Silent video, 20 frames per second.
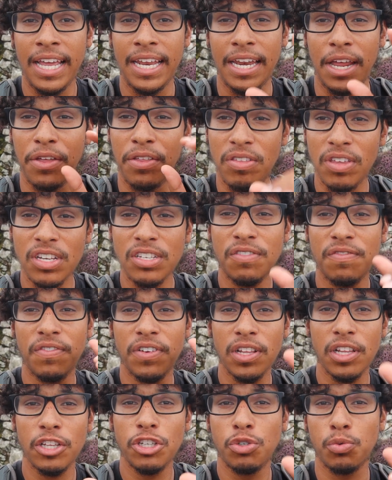Now this
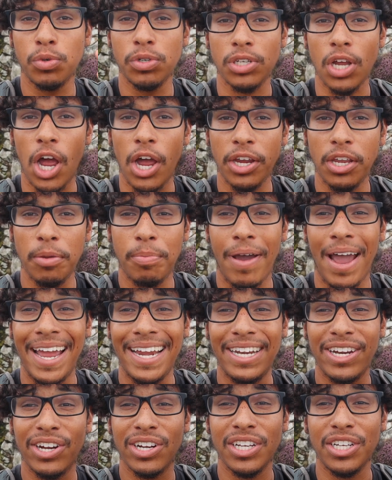village was
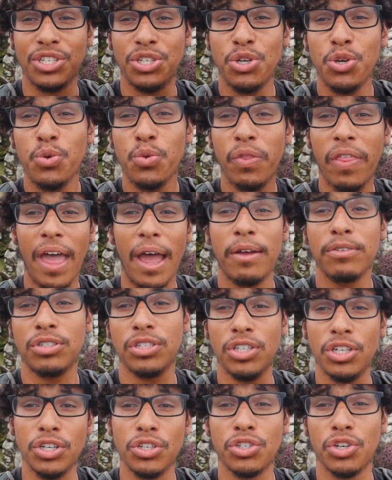occupied nearly
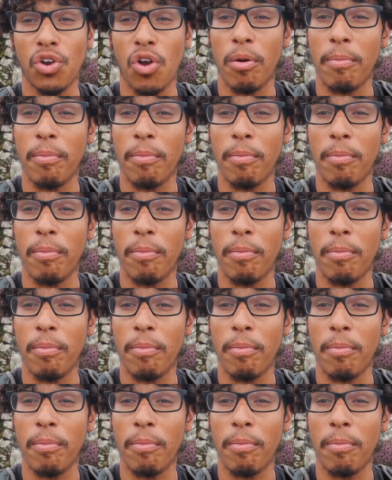2,000 years ago,